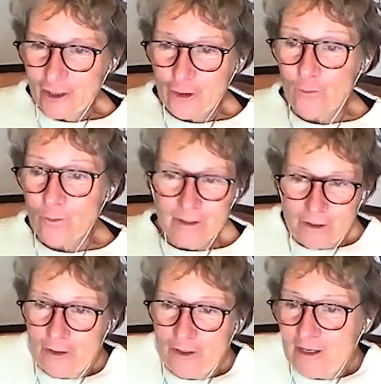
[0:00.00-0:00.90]
you
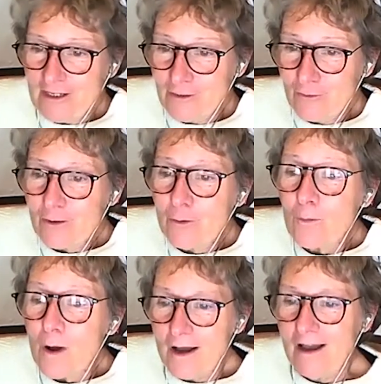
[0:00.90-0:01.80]
it's not going to
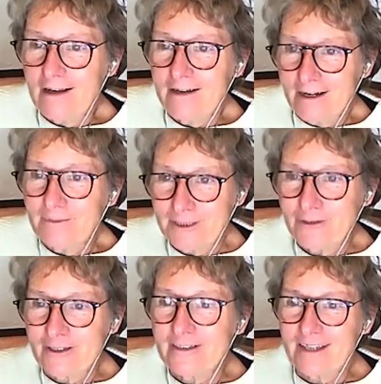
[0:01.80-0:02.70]
work. I mean,
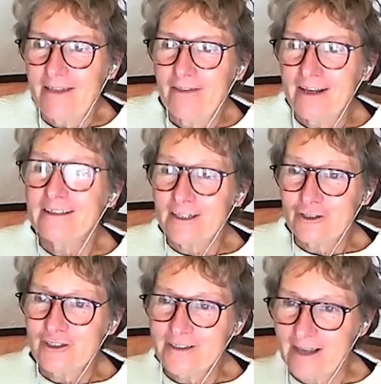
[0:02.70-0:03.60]
you can set the
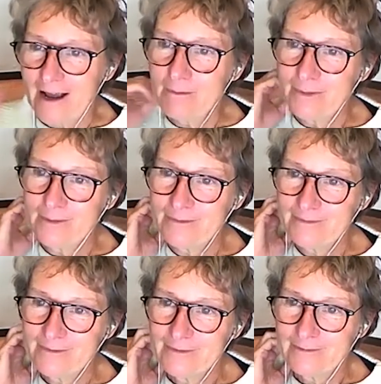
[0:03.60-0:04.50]
conditions up
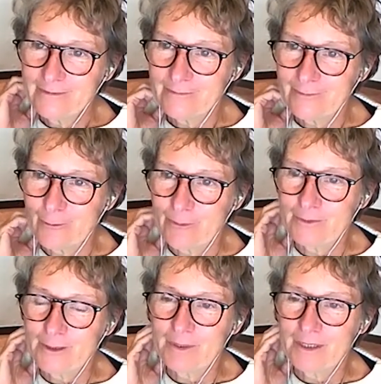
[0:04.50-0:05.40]
for them
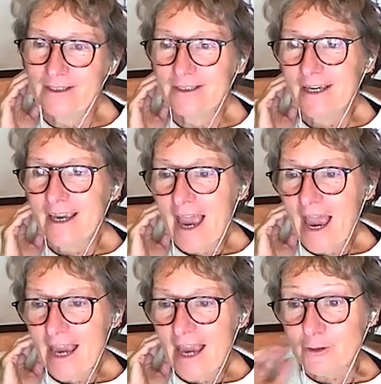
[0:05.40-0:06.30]
to be
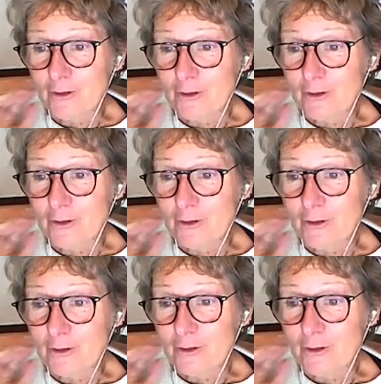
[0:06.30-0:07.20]
able to talk
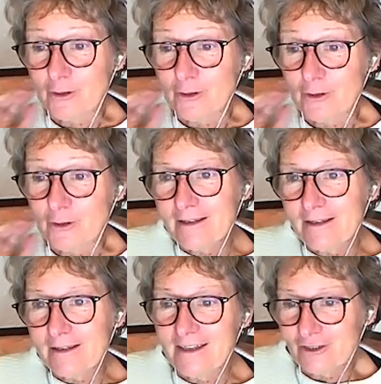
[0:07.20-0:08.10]
to each other,
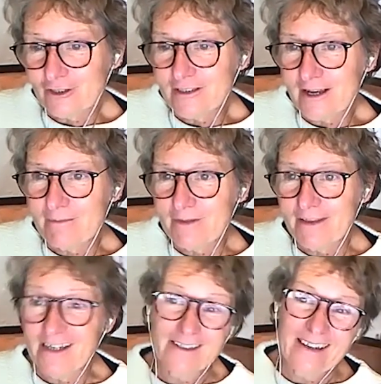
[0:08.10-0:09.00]
set the conditions
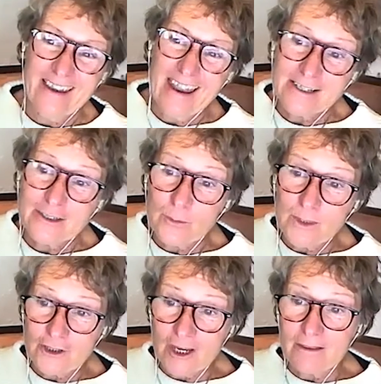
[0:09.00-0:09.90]
up that they sit next
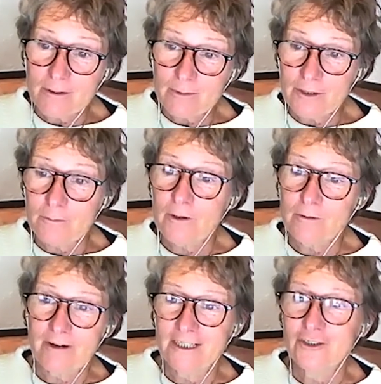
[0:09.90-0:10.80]
to each other when you
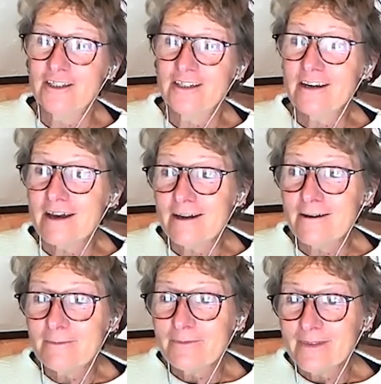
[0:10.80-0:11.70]
arrange a
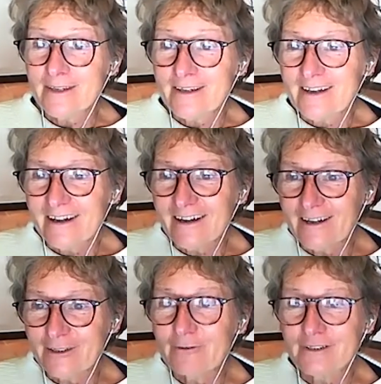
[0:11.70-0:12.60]
dinner.
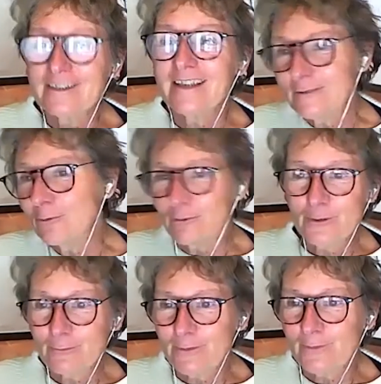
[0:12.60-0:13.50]
Uh, you can set all
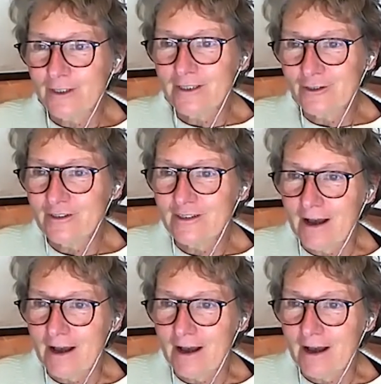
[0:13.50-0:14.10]
sorts of conditions